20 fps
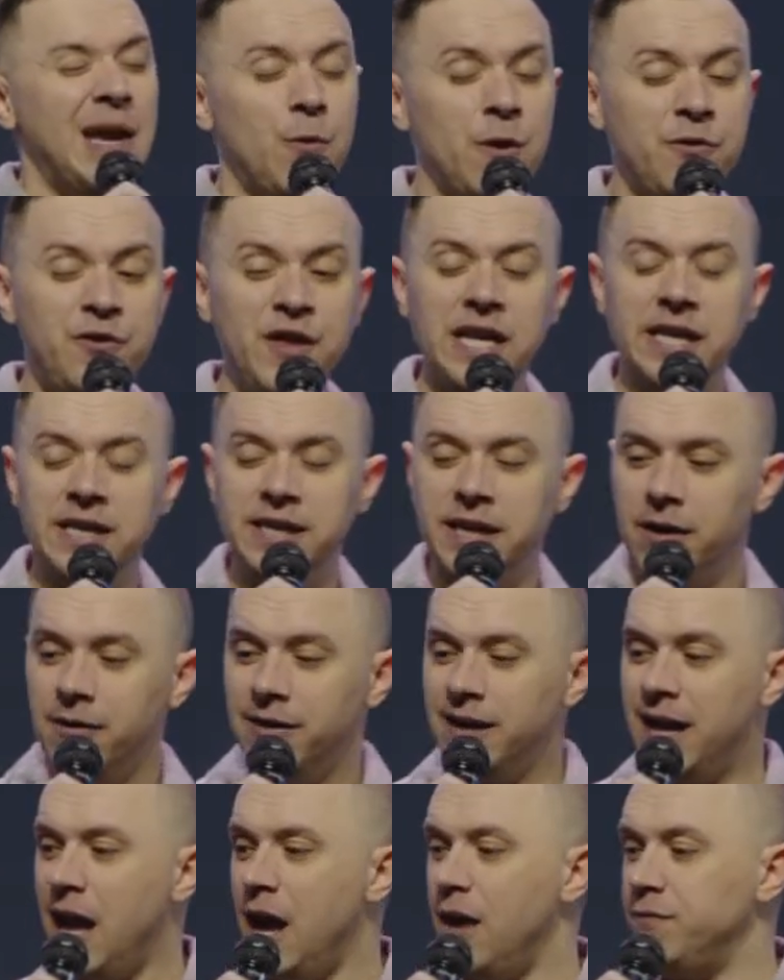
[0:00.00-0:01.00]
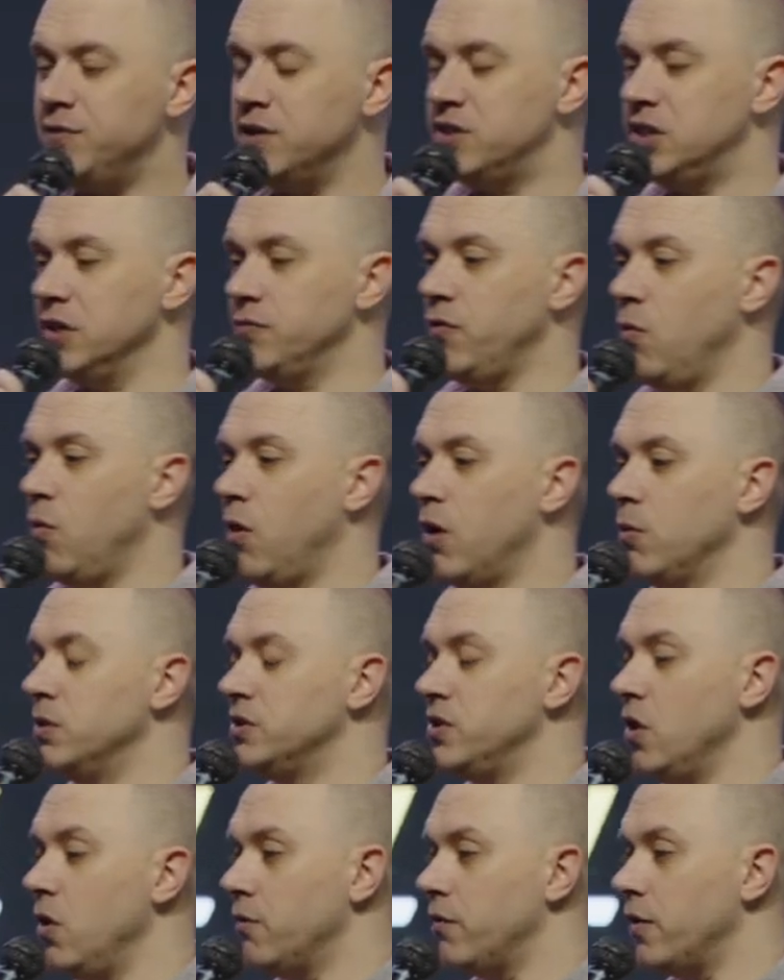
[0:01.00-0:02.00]
Within a year and a half, the Civil War
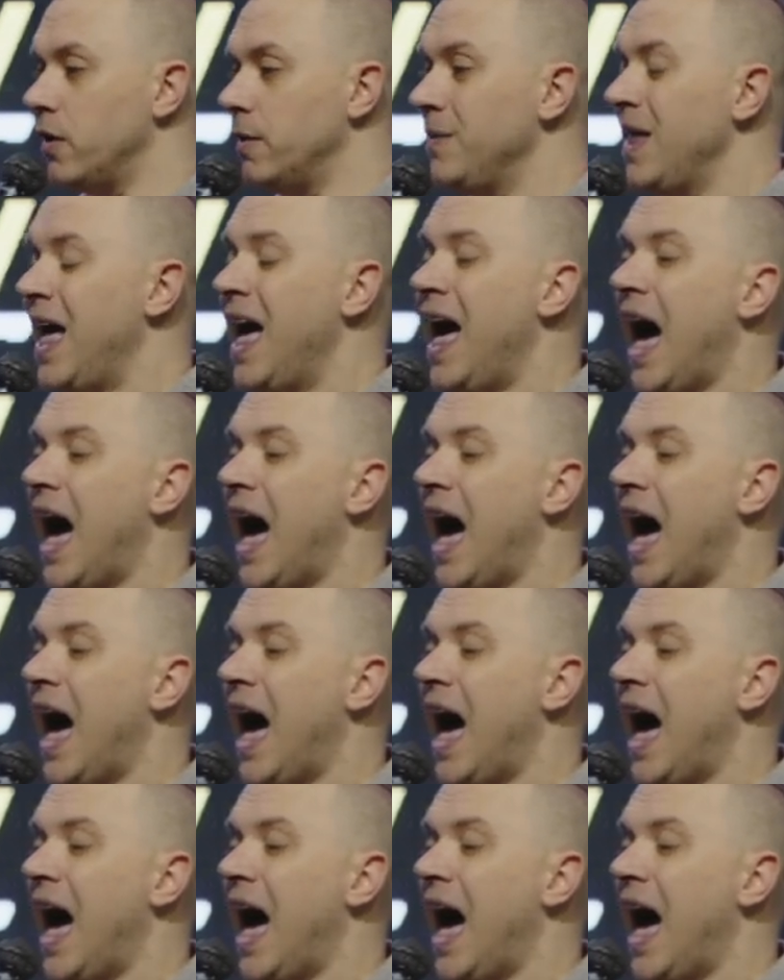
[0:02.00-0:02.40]
was over.